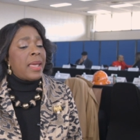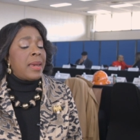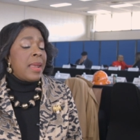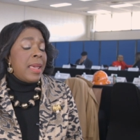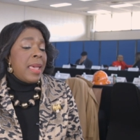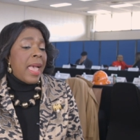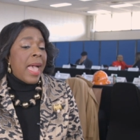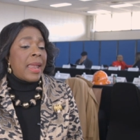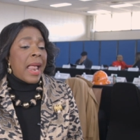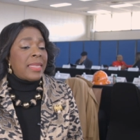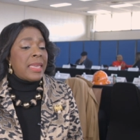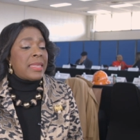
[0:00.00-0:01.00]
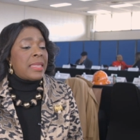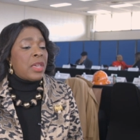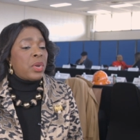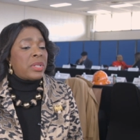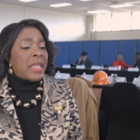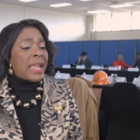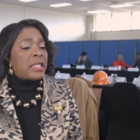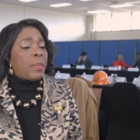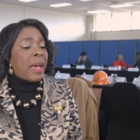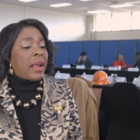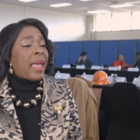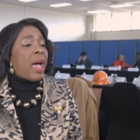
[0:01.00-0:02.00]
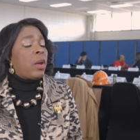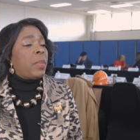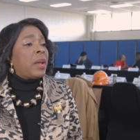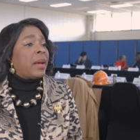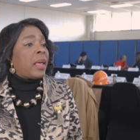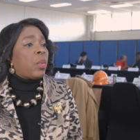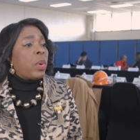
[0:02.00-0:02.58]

in. And I think that those, that's about accountability.